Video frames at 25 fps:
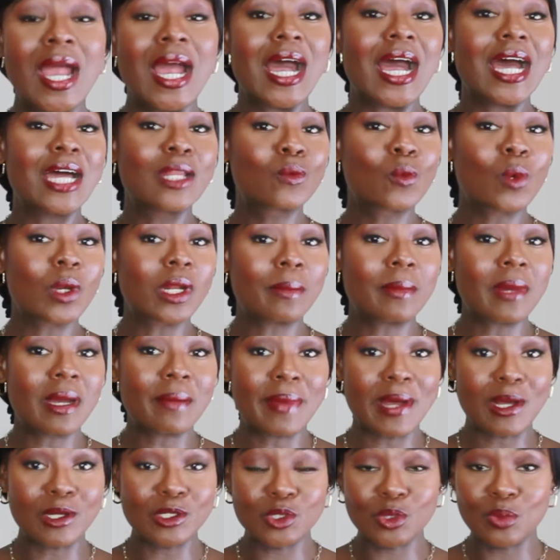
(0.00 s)
And what I'm
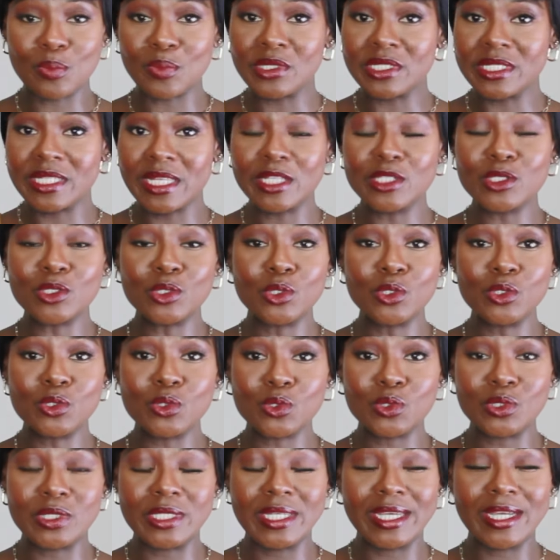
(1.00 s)
about to present to you
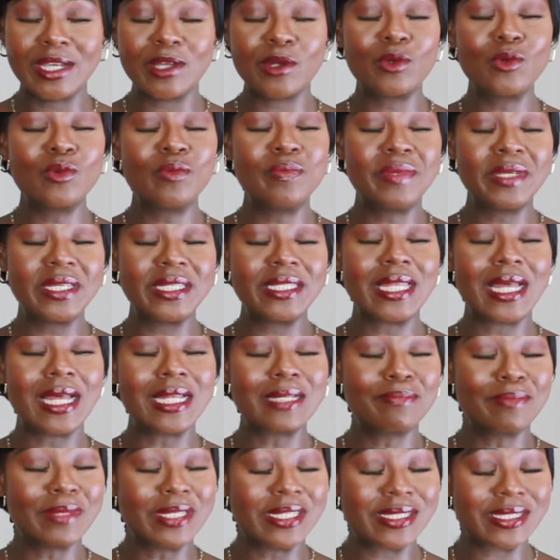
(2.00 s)
today could be
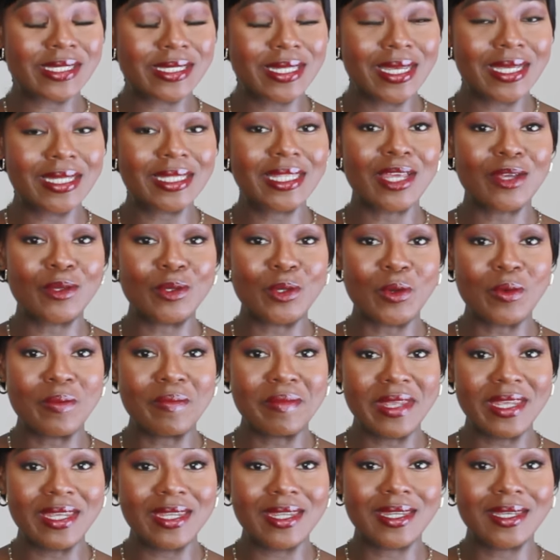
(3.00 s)
that mistake that you're
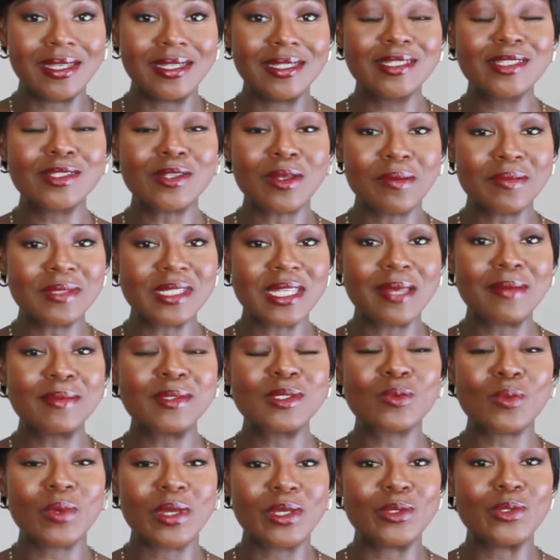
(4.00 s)
making
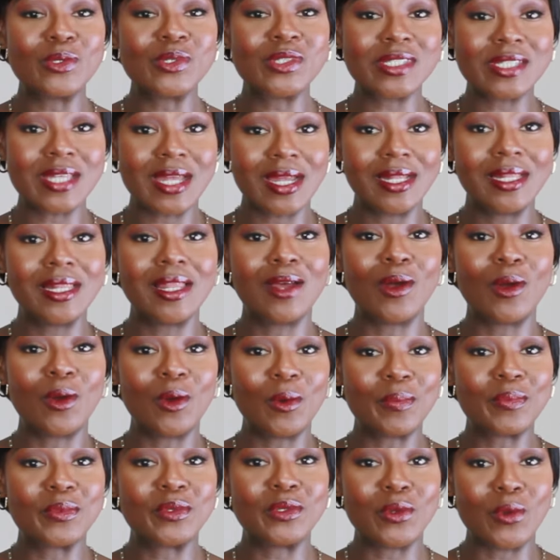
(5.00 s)
sometimes when you style
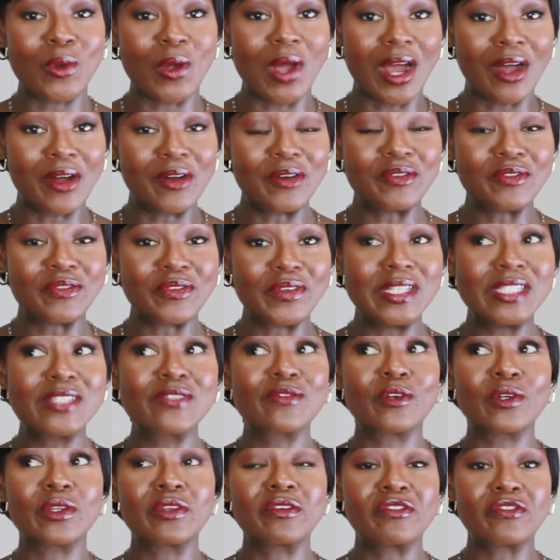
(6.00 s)
up your outfit
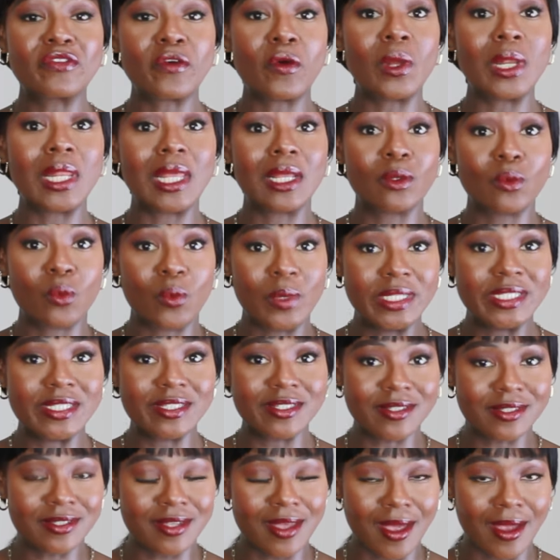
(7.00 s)
for the fall and
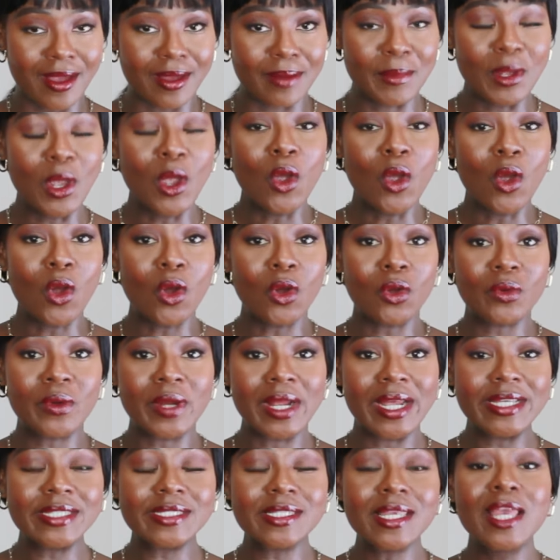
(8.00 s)
winter time. All
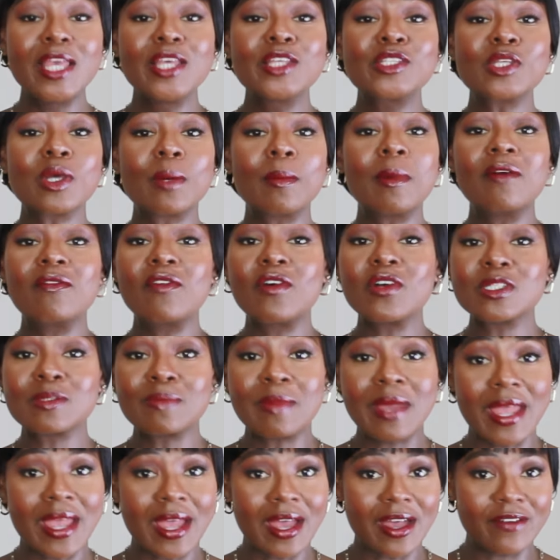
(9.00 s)
right, some of us
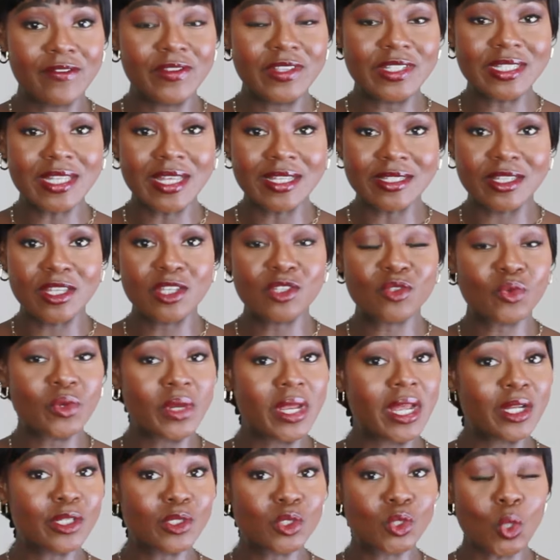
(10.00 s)
might have this accessory
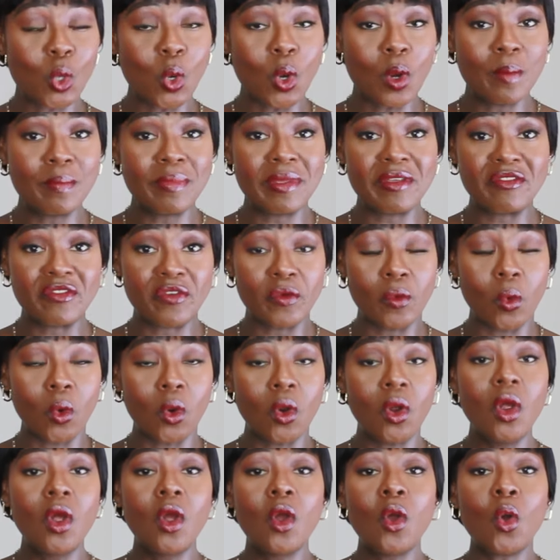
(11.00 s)
at home
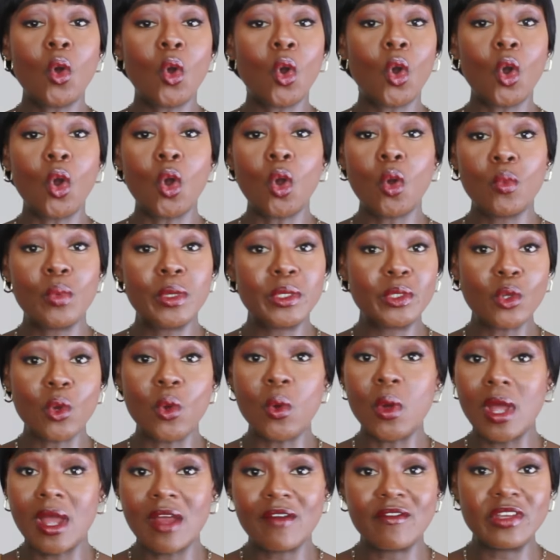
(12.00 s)
before, or we
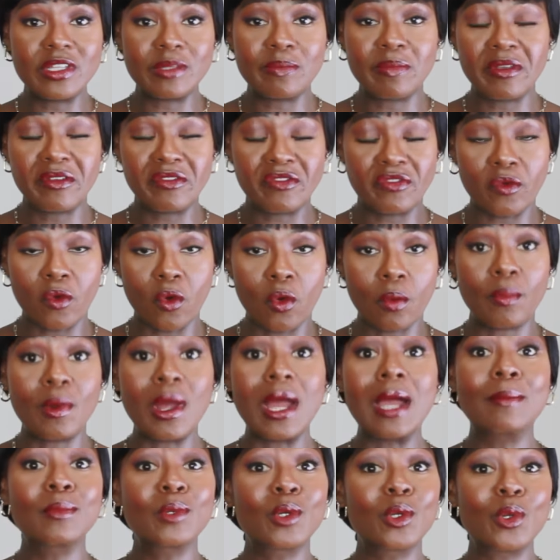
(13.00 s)
don't have it before,
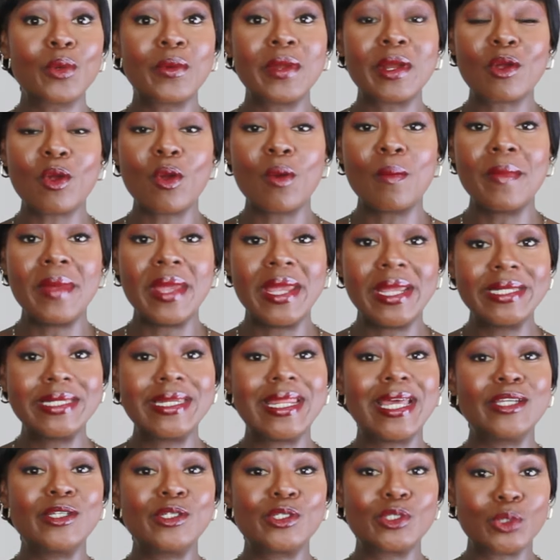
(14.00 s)
but I'm going to recommend
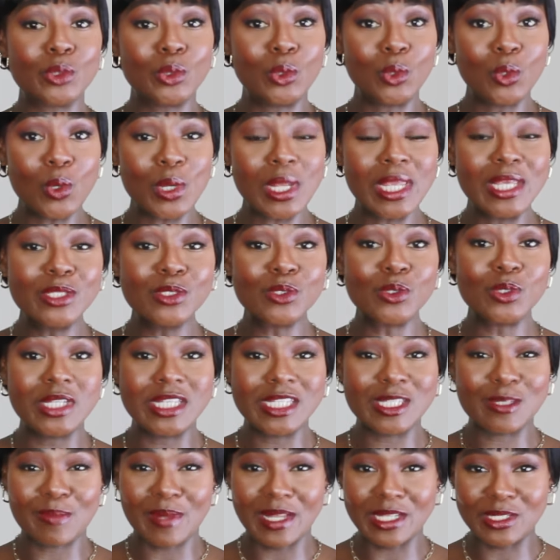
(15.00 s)
that you should look into
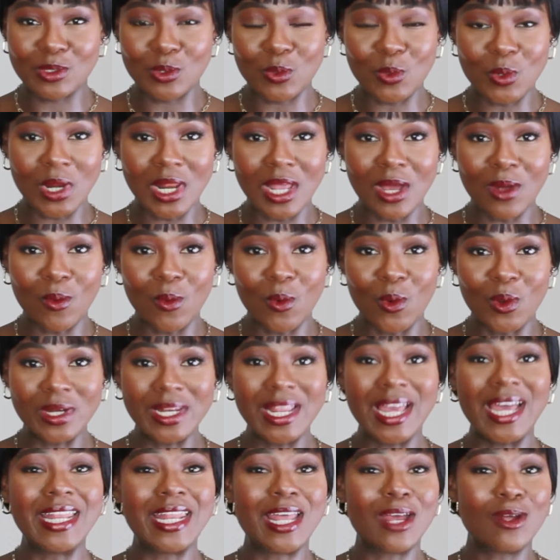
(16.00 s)
this particular
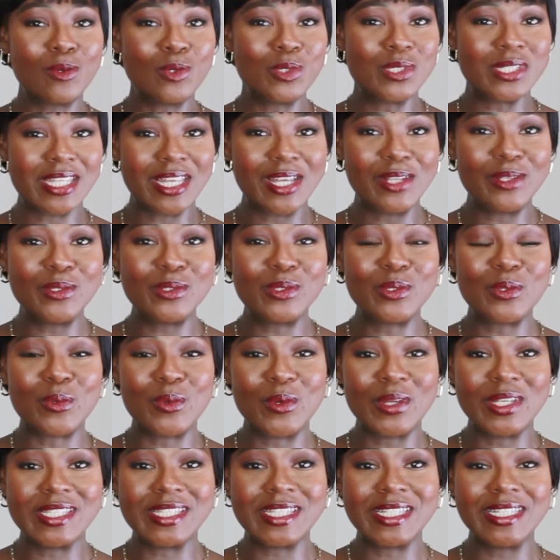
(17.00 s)
one, and I will tell you the
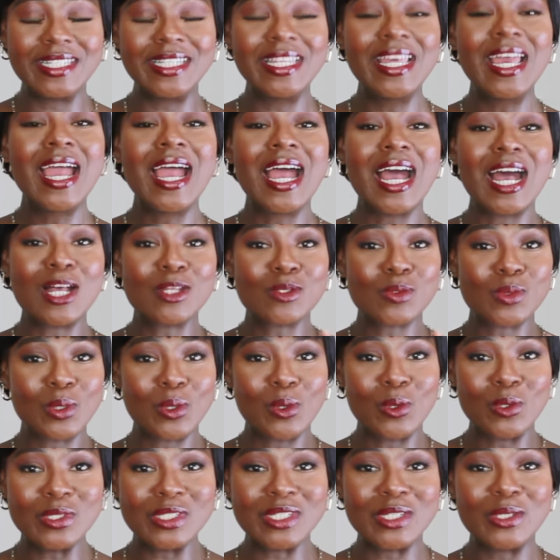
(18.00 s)
reason as we
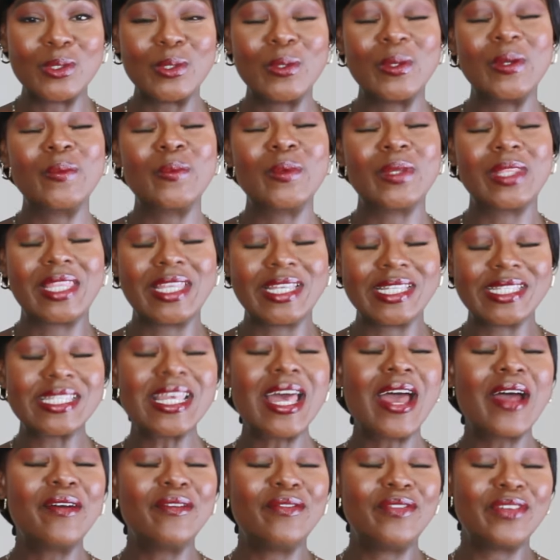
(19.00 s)
continue with
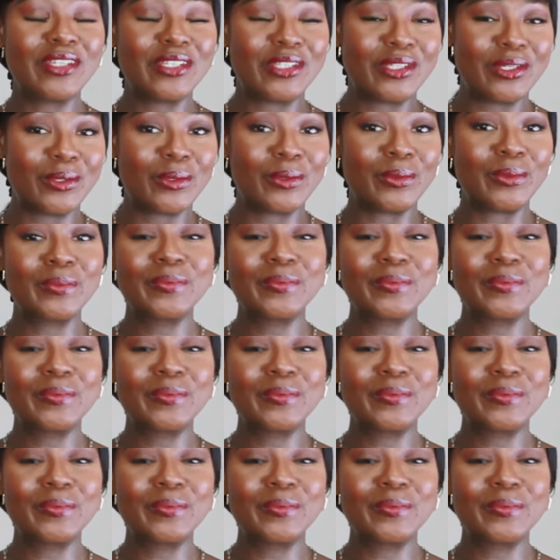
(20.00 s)
this video.